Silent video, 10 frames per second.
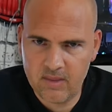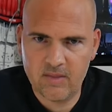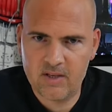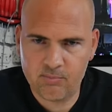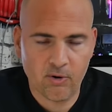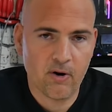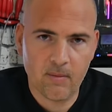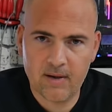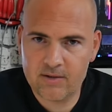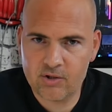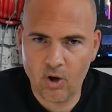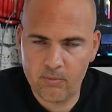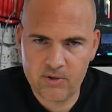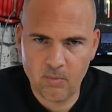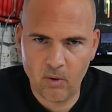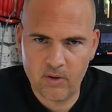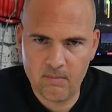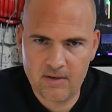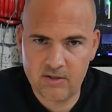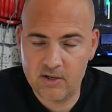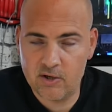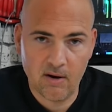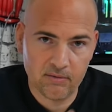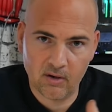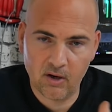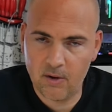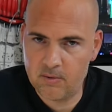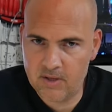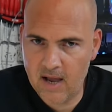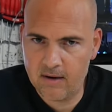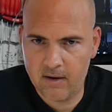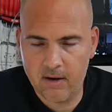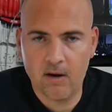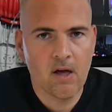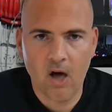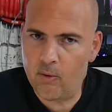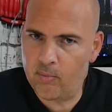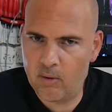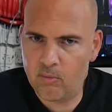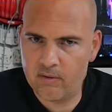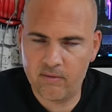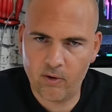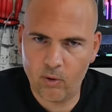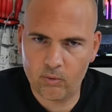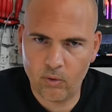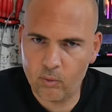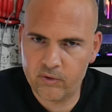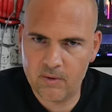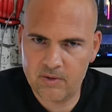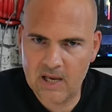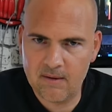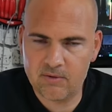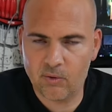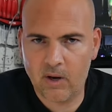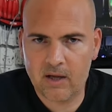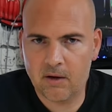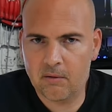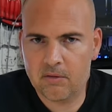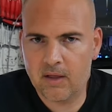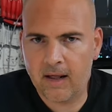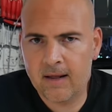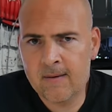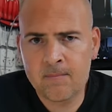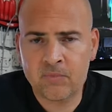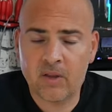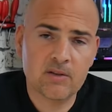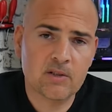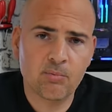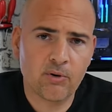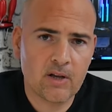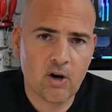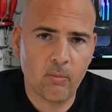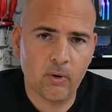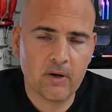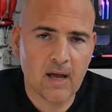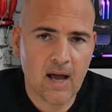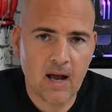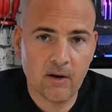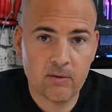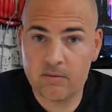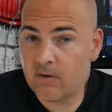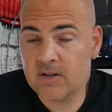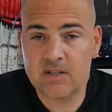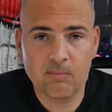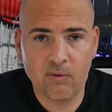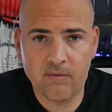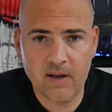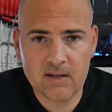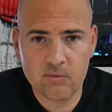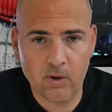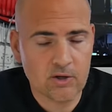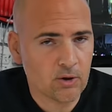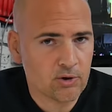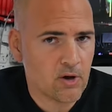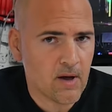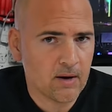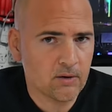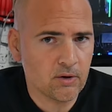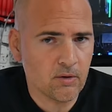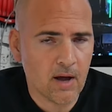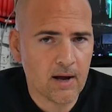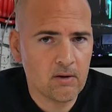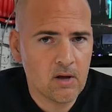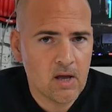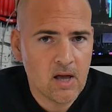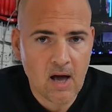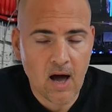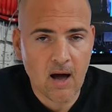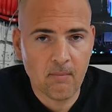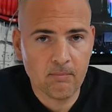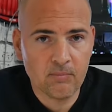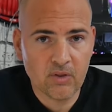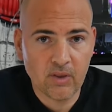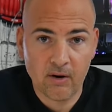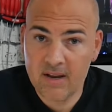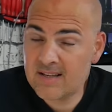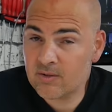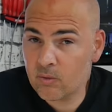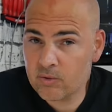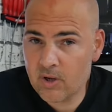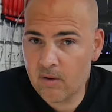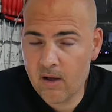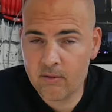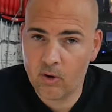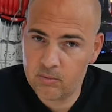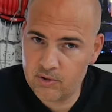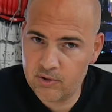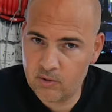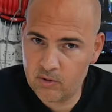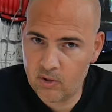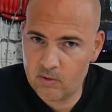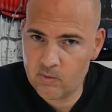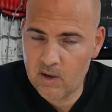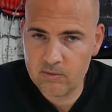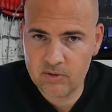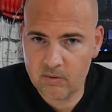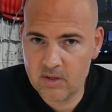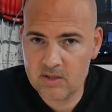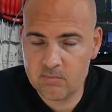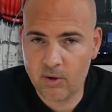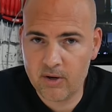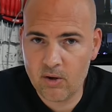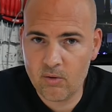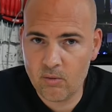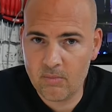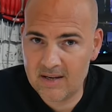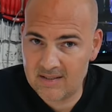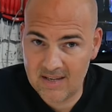this program has stopped responding message and you have to close down and open up one of your old auto saves and all that kind of thing. And this is pretty common, and there is a very simple fix which I'll show you how to do now. Um, there is also other options you can do as well. So this by no means